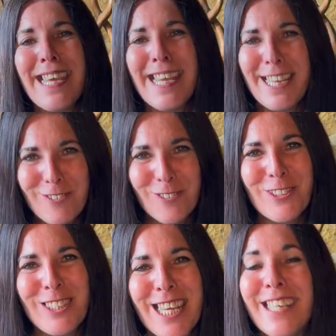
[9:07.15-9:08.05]
in
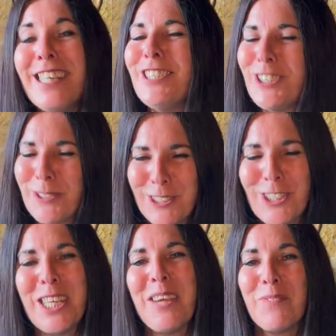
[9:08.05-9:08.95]
order to
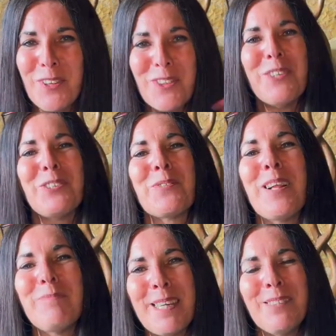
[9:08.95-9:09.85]
achieve those
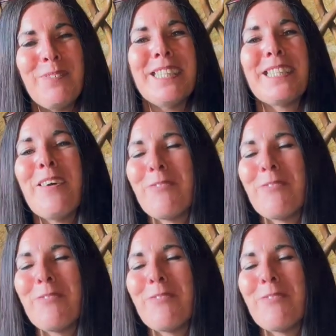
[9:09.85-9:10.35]
12 benefits